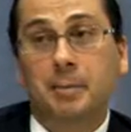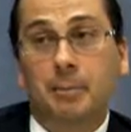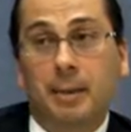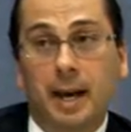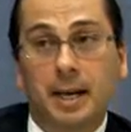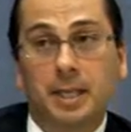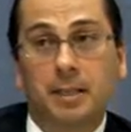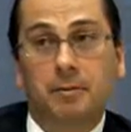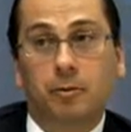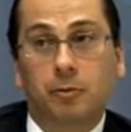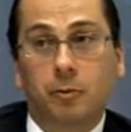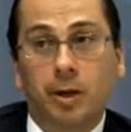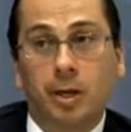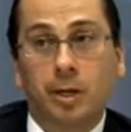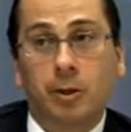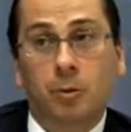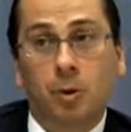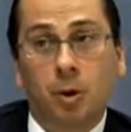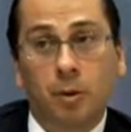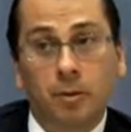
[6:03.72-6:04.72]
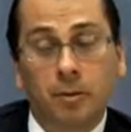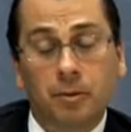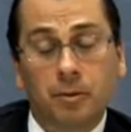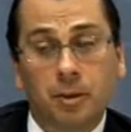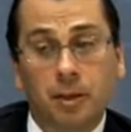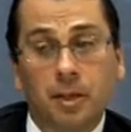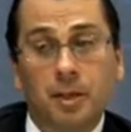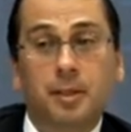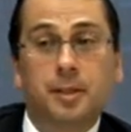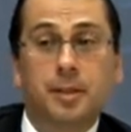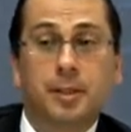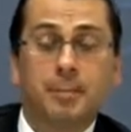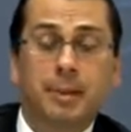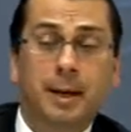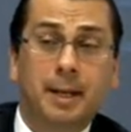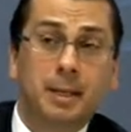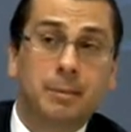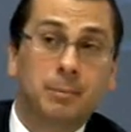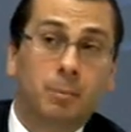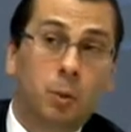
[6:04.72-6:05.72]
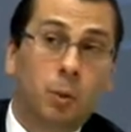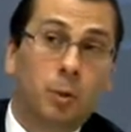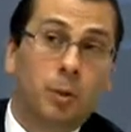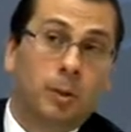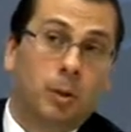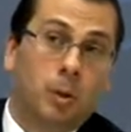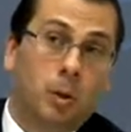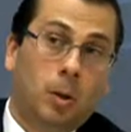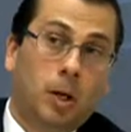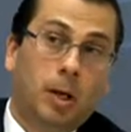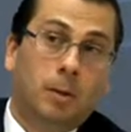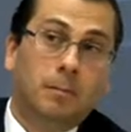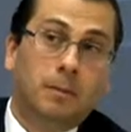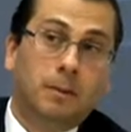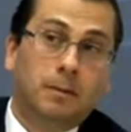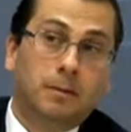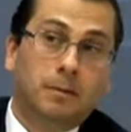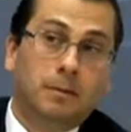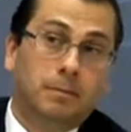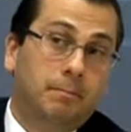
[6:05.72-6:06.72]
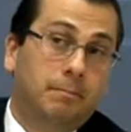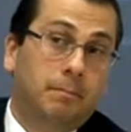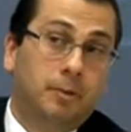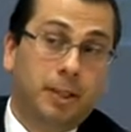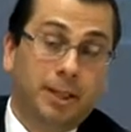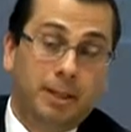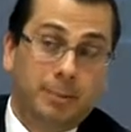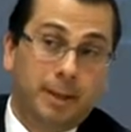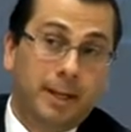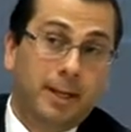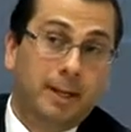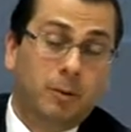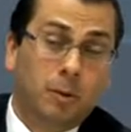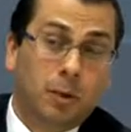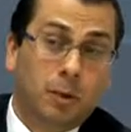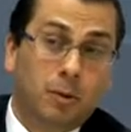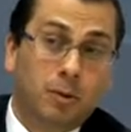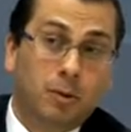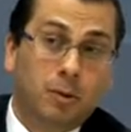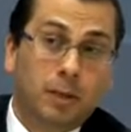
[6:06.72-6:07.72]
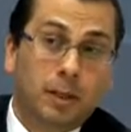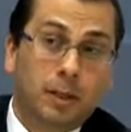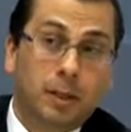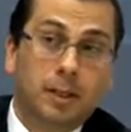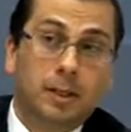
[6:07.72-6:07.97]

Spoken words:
in the pace of credit growth to make it more in line with GDP growth,